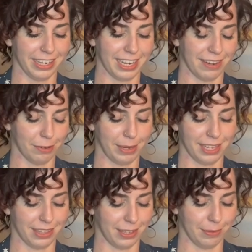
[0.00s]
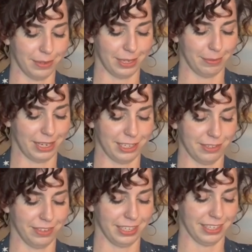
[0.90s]
I never make them. I just
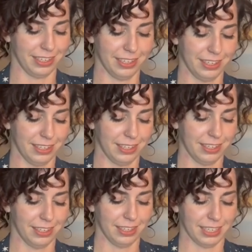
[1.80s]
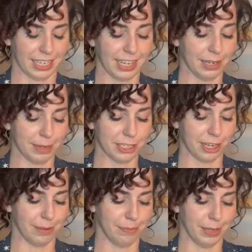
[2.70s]
feel like I like my
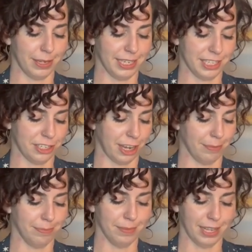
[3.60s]
job, but it's a job.